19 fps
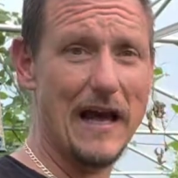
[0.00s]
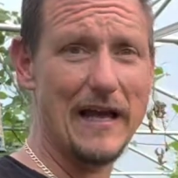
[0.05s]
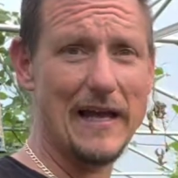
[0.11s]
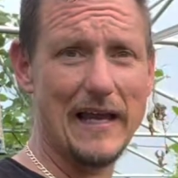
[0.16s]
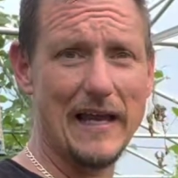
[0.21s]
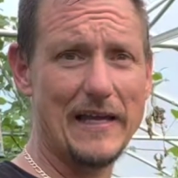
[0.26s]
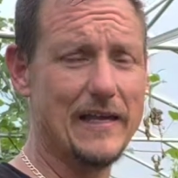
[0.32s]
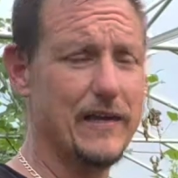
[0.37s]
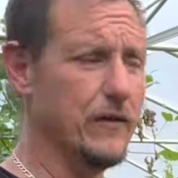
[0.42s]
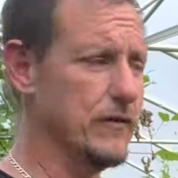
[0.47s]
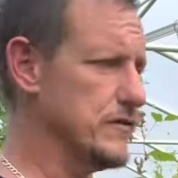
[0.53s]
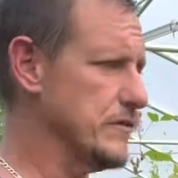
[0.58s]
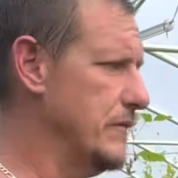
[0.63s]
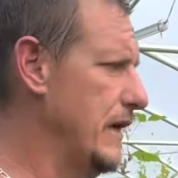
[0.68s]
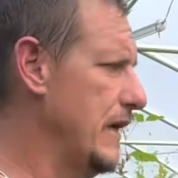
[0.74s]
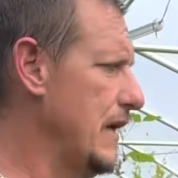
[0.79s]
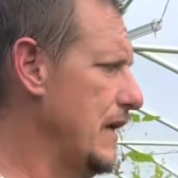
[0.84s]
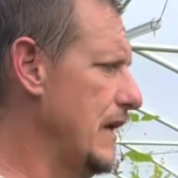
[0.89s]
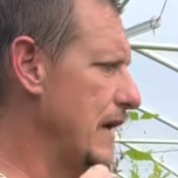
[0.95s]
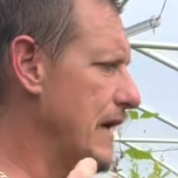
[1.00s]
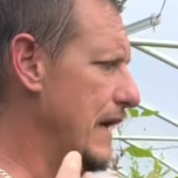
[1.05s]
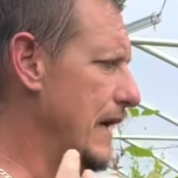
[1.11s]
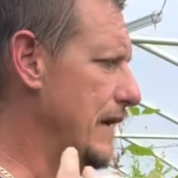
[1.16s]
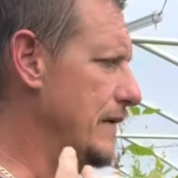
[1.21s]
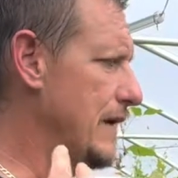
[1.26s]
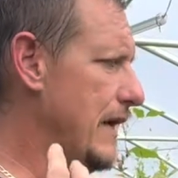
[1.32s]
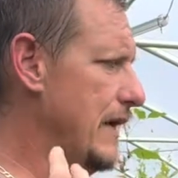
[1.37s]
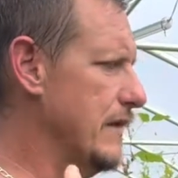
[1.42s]
It kind of kills them.
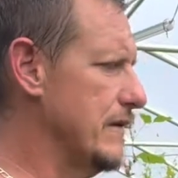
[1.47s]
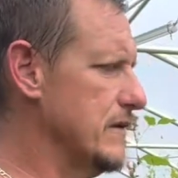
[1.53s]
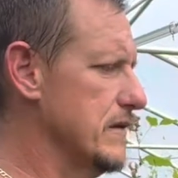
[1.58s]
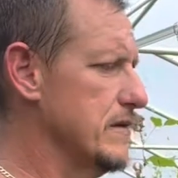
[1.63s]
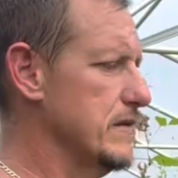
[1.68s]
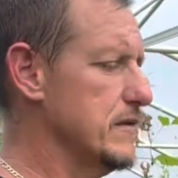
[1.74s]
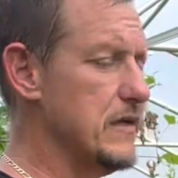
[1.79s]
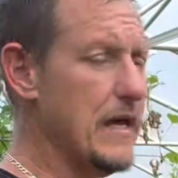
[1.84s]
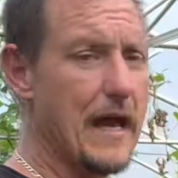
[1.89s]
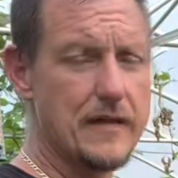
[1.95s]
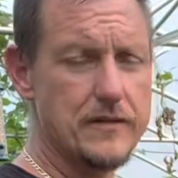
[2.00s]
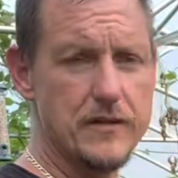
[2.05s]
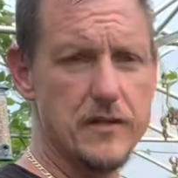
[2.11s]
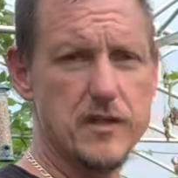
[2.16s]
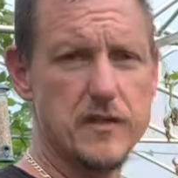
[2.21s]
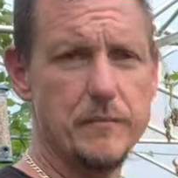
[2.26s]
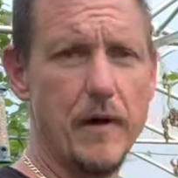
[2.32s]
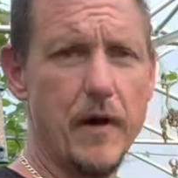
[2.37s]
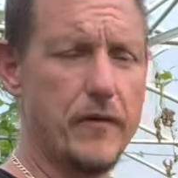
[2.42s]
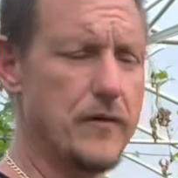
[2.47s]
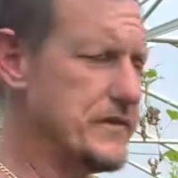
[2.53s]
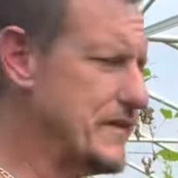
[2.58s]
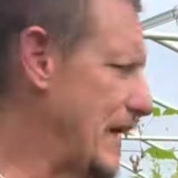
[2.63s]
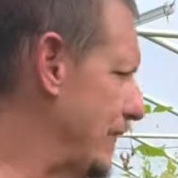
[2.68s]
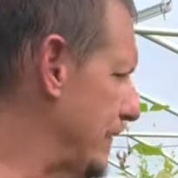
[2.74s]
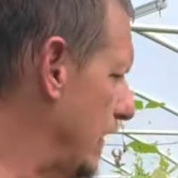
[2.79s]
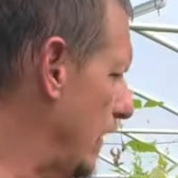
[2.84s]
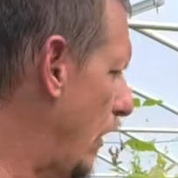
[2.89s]
It actually smothers
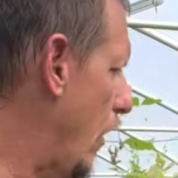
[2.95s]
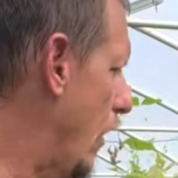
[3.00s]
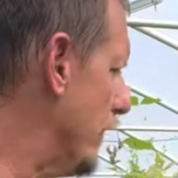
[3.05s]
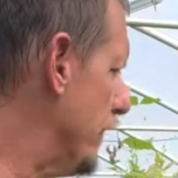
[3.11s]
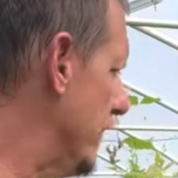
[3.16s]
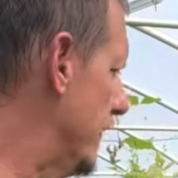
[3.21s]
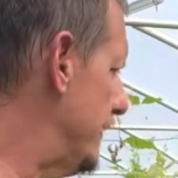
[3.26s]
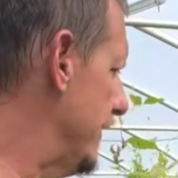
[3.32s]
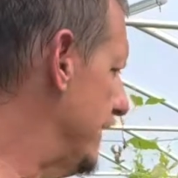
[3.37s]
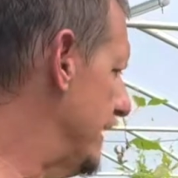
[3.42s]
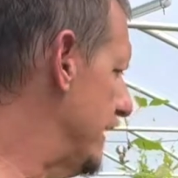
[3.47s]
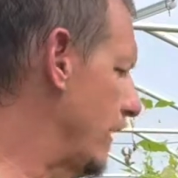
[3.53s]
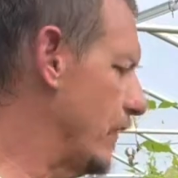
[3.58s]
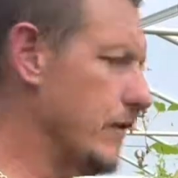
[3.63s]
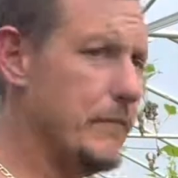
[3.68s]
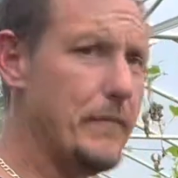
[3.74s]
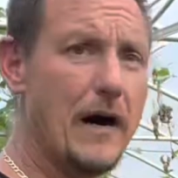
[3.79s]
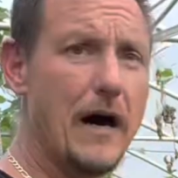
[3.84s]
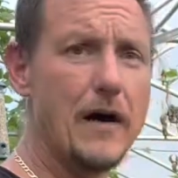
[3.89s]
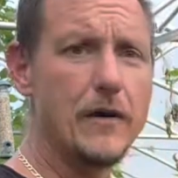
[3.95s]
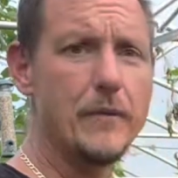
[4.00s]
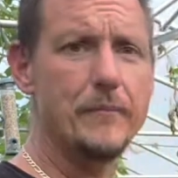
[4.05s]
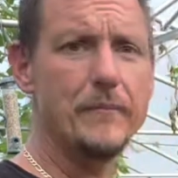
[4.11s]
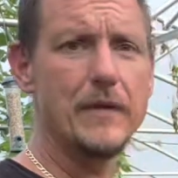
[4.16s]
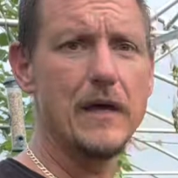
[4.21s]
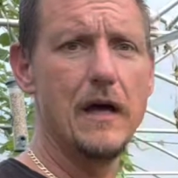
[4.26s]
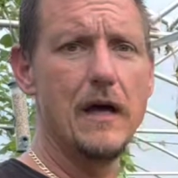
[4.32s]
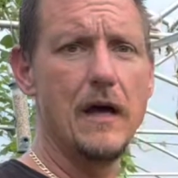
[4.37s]
out the larvae if you get it on the bottom.
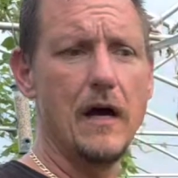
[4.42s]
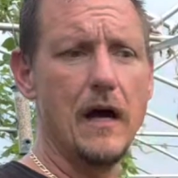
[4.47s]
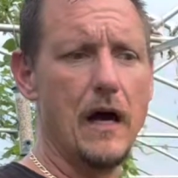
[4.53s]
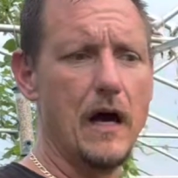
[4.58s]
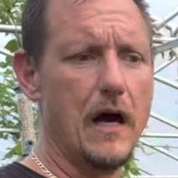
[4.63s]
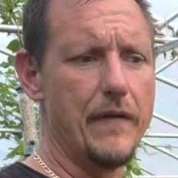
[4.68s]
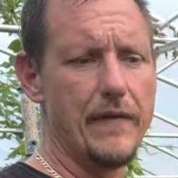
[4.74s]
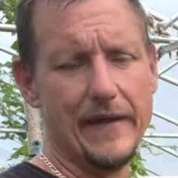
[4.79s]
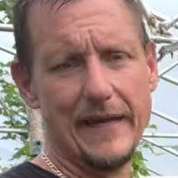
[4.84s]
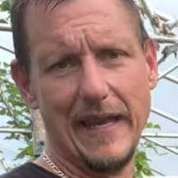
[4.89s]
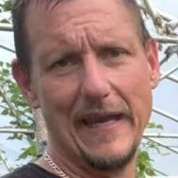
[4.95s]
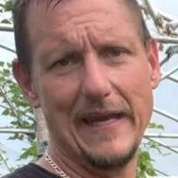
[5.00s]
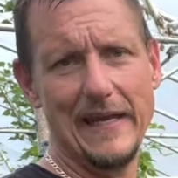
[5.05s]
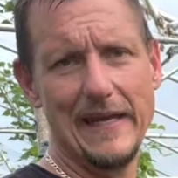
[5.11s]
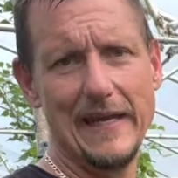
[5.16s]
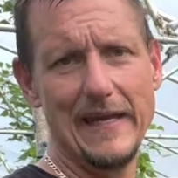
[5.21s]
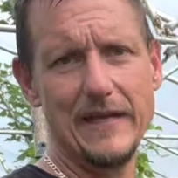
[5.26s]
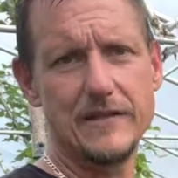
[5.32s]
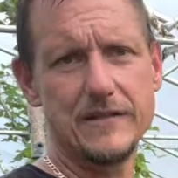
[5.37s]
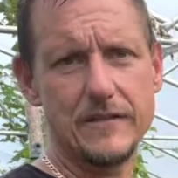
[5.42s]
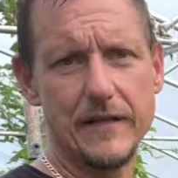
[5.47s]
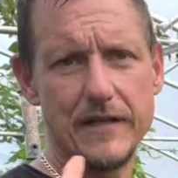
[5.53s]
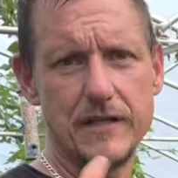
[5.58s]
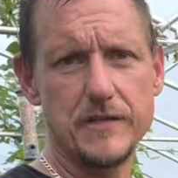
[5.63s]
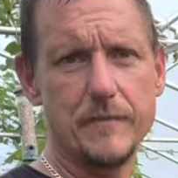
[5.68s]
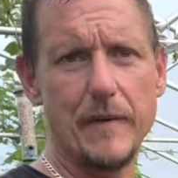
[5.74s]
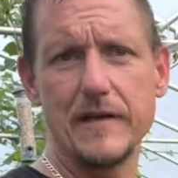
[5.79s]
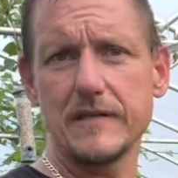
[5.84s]
They can't eat, so they
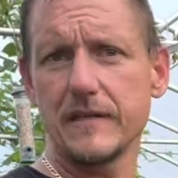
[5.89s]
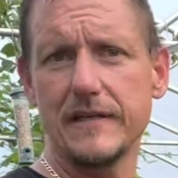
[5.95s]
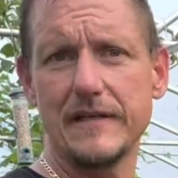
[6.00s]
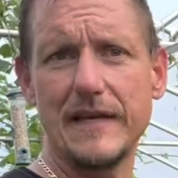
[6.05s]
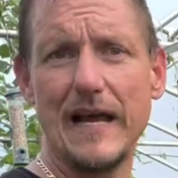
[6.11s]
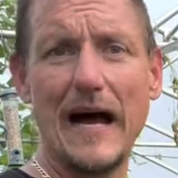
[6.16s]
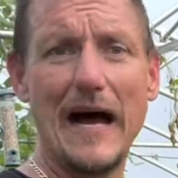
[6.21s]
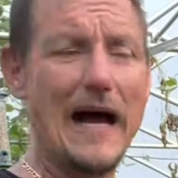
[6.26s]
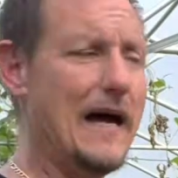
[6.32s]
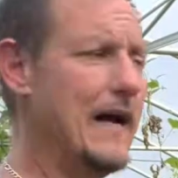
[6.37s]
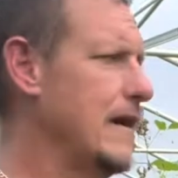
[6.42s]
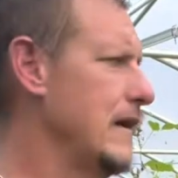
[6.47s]
just basically die.